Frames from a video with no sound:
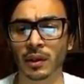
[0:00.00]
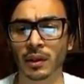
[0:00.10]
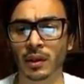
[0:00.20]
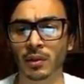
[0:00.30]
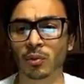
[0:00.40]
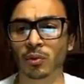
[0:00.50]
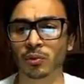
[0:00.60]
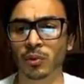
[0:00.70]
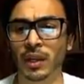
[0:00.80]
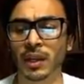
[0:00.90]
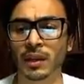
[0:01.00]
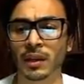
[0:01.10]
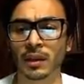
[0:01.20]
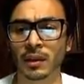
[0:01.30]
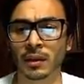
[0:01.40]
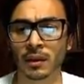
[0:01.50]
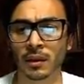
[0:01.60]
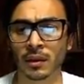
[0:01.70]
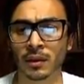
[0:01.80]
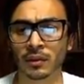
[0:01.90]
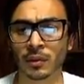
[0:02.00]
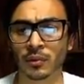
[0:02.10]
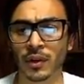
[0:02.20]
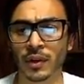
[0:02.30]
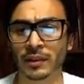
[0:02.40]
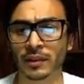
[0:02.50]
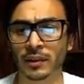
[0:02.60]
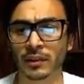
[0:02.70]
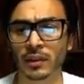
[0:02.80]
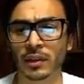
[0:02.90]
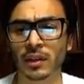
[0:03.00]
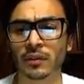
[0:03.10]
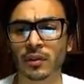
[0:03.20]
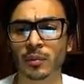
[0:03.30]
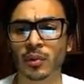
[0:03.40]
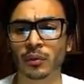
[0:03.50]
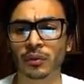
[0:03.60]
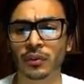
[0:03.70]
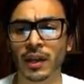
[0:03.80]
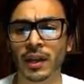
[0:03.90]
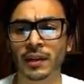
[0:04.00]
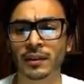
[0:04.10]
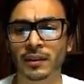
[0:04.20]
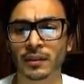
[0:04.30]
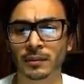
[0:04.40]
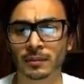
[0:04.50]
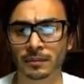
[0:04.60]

equals 180. Subtract 16 from both sides.